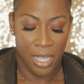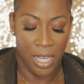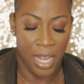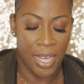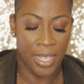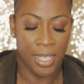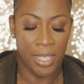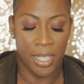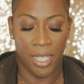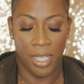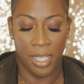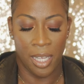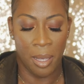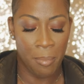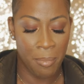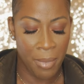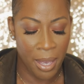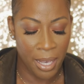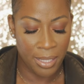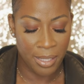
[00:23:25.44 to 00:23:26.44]
like the
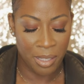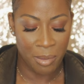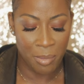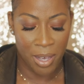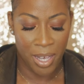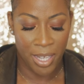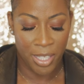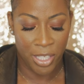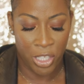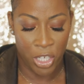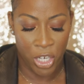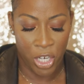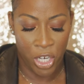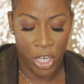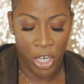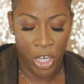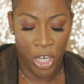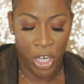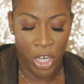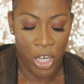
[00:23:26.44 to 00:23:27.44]
lip
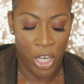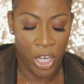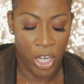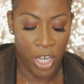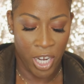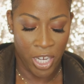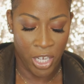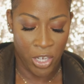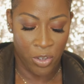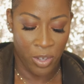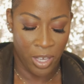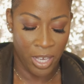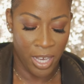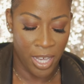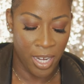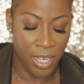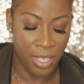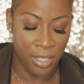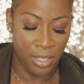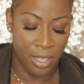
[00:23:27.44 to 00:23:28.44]
maximizer, you
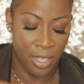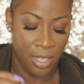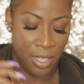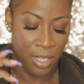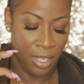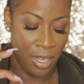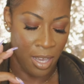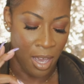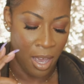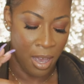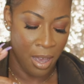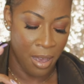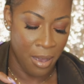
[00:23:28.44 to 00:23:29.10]
get the